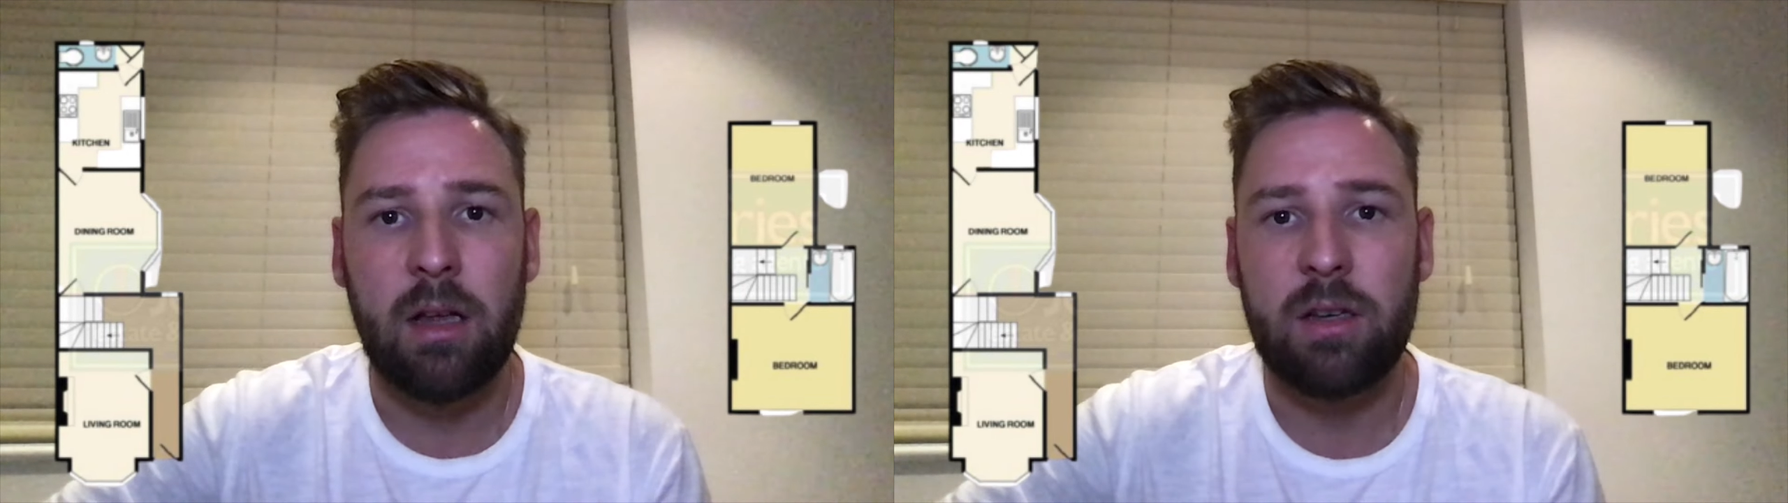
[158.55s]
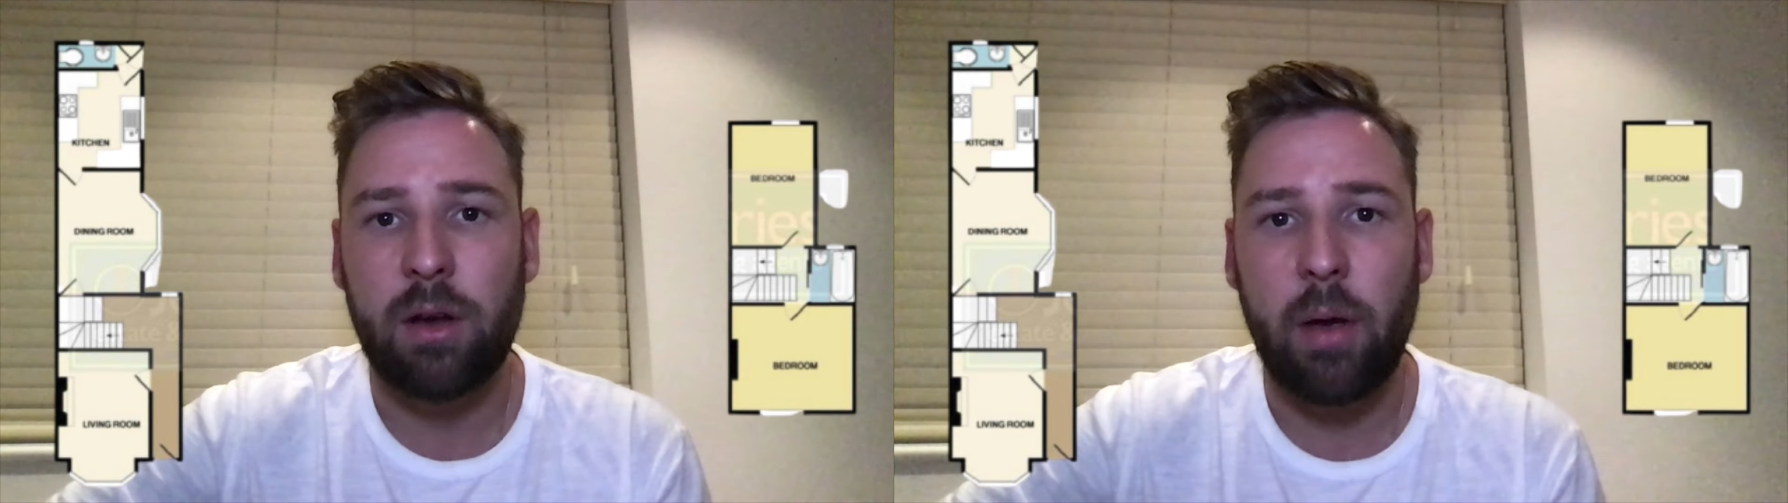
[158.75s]

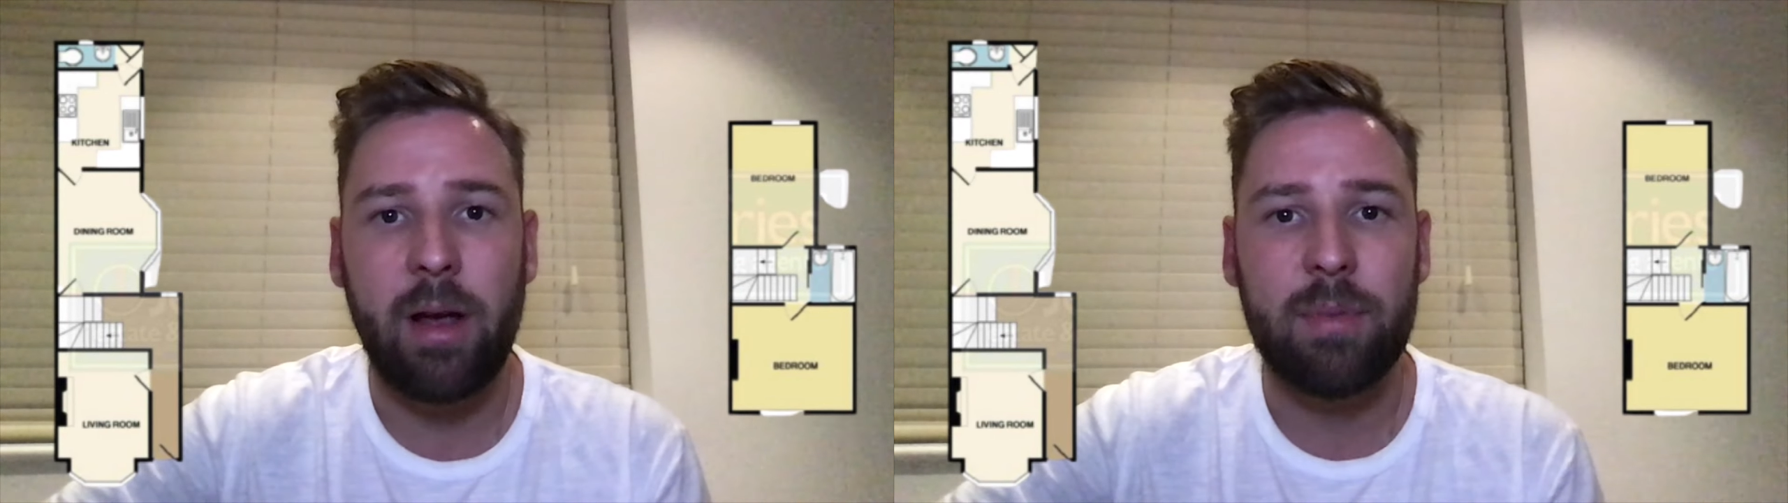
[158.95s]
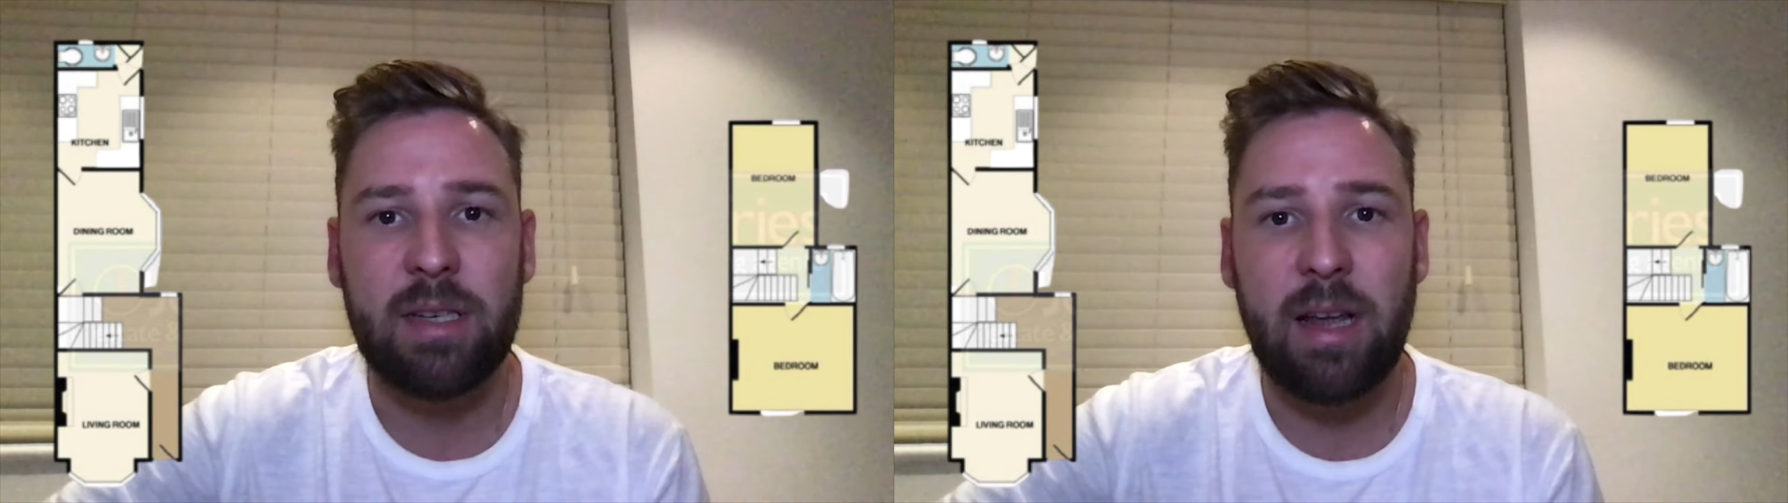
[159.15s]
So
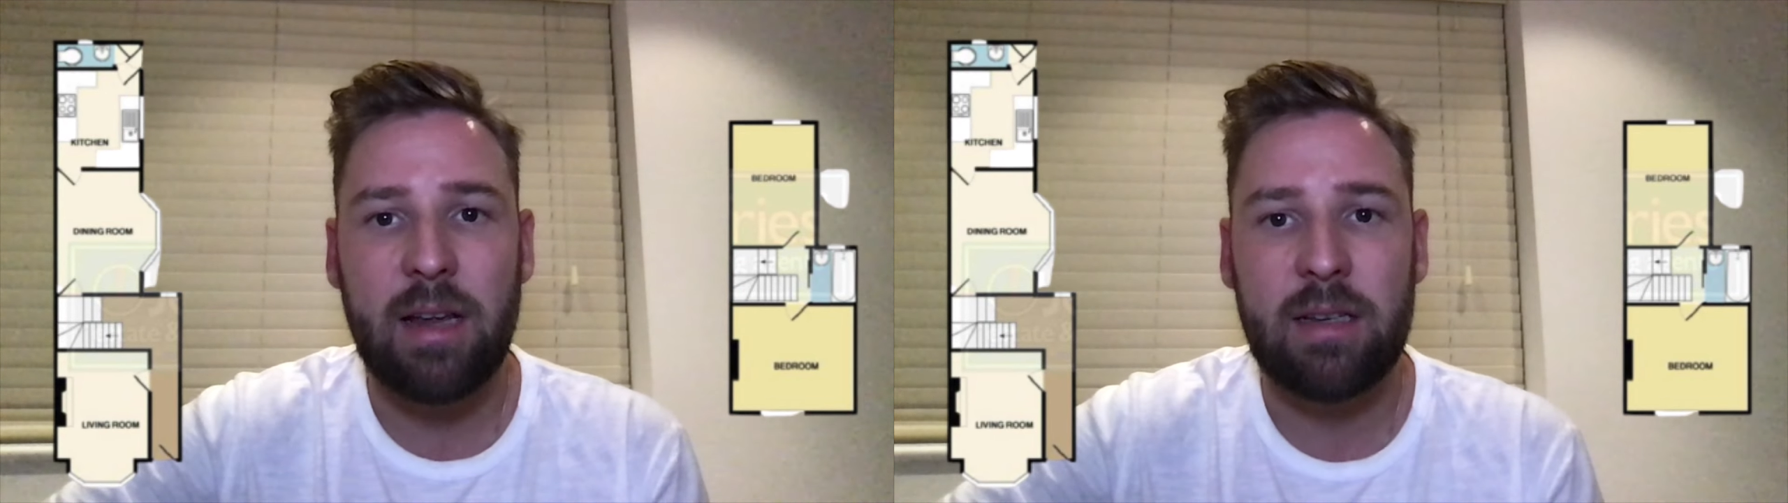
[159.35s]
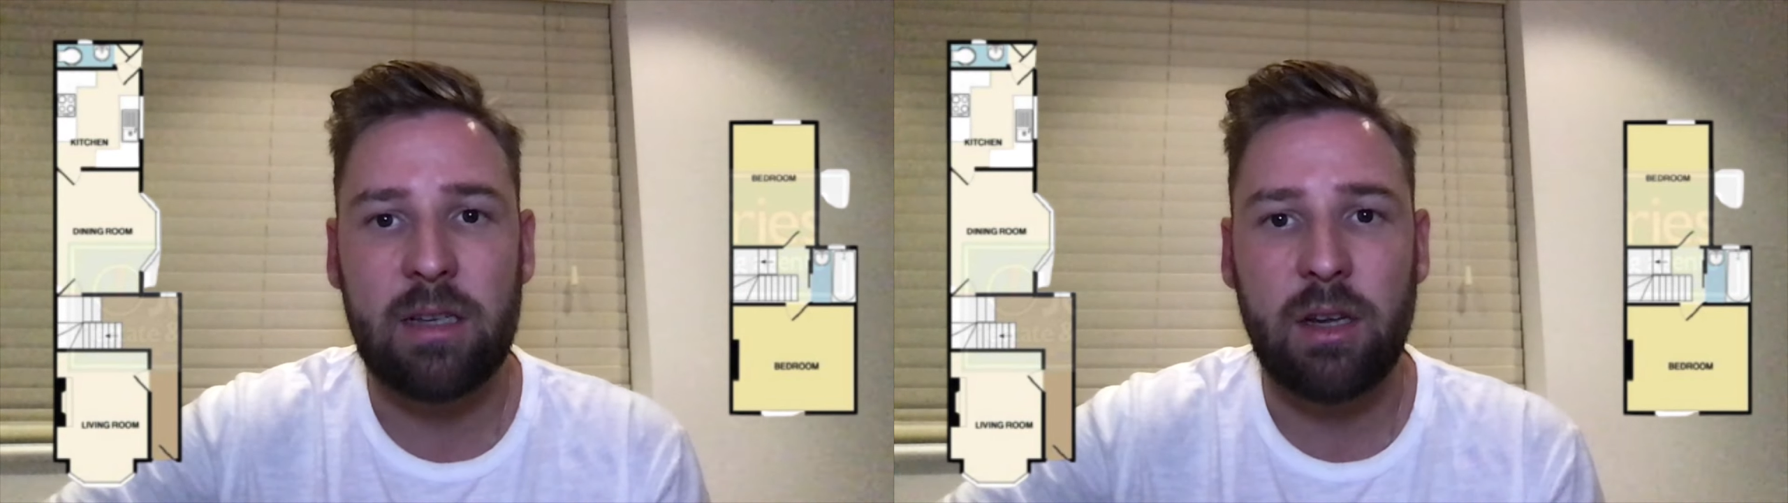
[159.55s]
going upstairs,